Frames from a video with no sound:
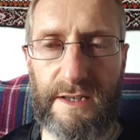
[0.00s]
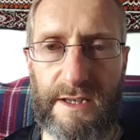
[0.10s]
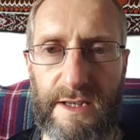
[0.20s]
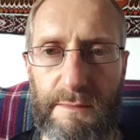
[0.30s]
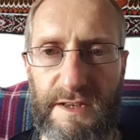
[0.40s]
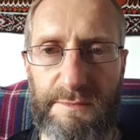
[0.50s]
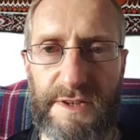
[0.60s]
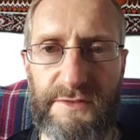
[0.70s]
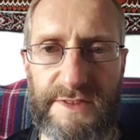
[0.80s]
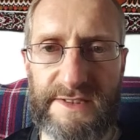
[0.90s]
I
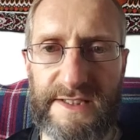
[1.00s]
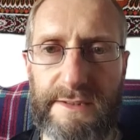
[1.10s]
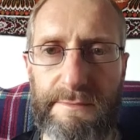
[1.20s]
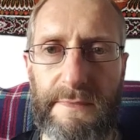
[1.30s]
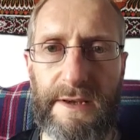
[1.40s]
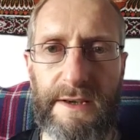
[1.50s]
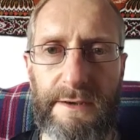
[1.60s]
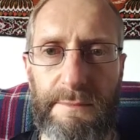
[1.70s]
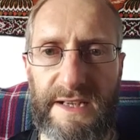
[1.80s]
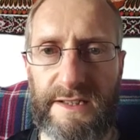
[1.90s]
previously
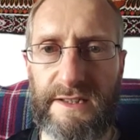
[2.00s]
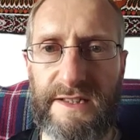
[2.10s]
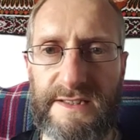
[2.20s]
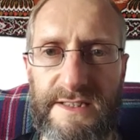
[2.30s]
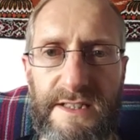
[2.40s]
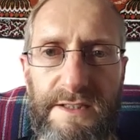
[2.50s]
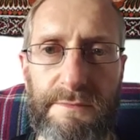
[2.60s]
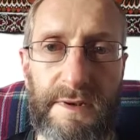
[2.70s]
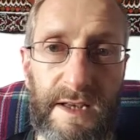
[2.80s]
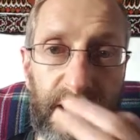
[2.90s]
analysed a
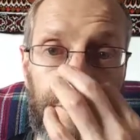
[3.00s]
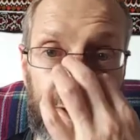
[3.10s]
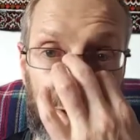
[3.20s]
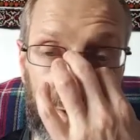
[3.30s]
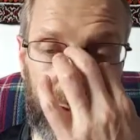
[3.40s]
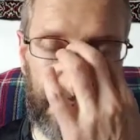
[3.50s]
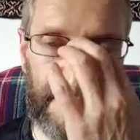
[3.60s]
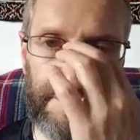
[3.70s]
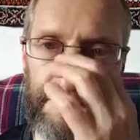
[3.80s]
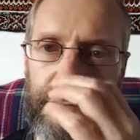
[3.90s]
video that
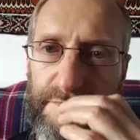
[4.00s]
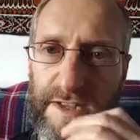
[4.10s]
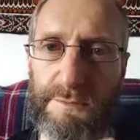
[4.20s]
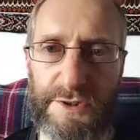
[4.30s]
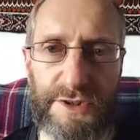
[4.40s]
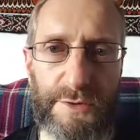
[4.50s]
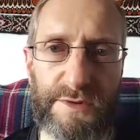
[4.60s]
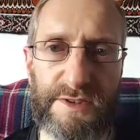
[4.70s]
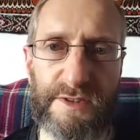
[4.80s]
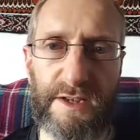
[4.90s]
they've
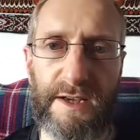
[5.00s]
produced,